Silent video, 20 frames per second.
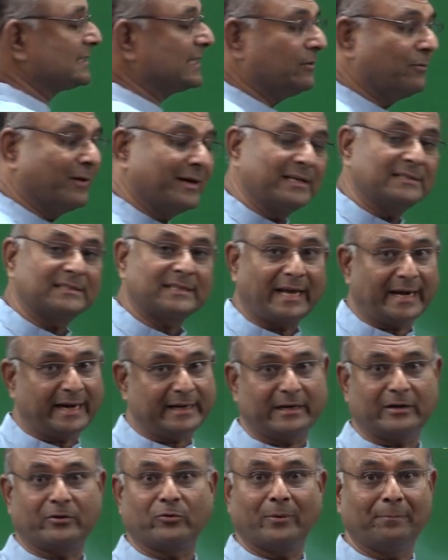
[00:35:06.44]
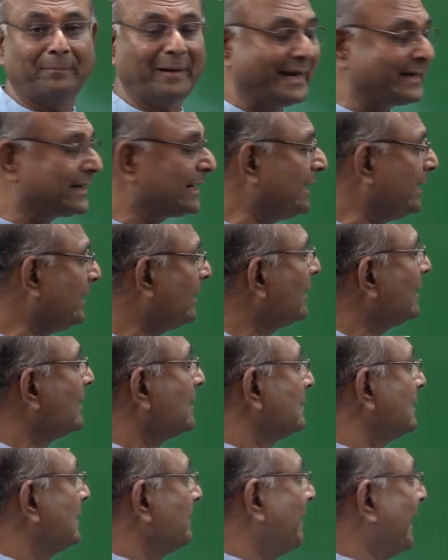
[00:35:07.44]
C1 is connected to a battery,
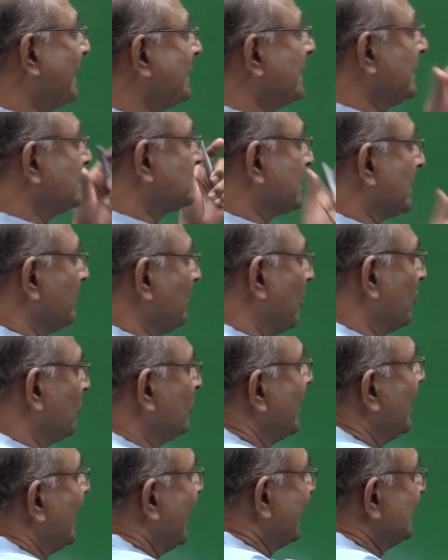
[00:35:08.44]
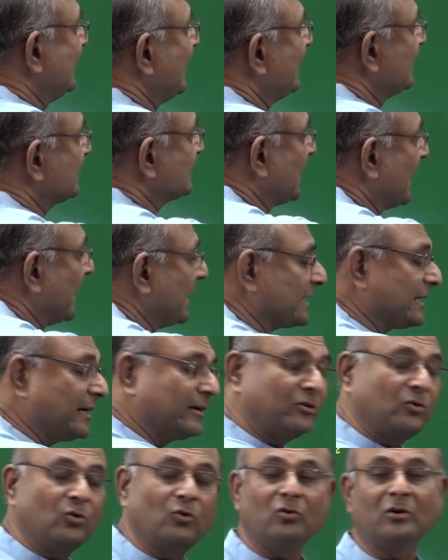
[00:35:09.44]
the battery is removed, and then it is
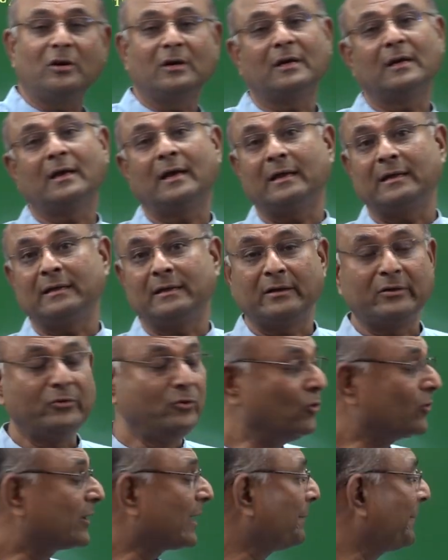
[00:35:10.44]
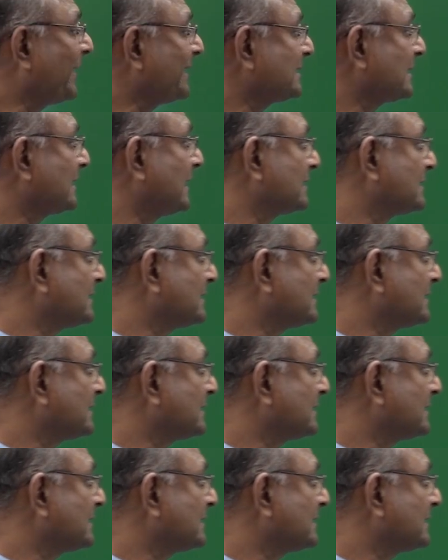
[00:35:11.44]
connected to new capacitor